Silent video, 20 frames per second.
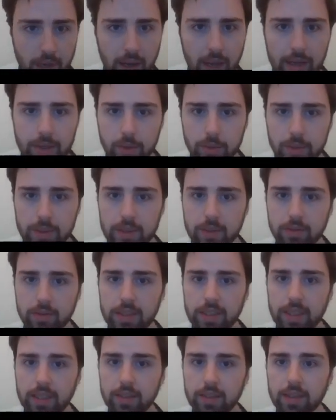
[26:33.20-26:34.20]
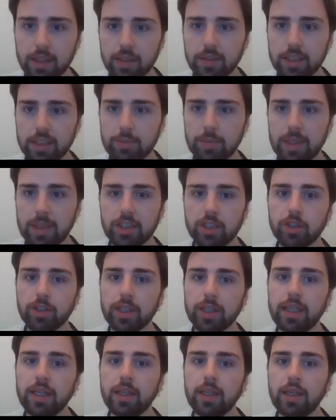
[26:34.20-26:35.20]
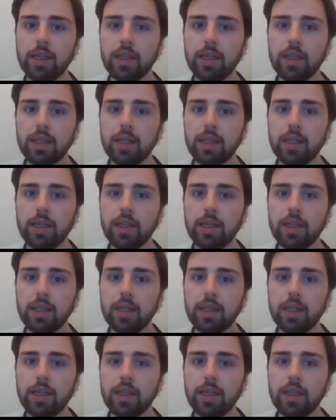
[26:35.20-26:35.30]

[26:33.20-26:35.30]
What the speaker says: Adult is obviously self-explanatory,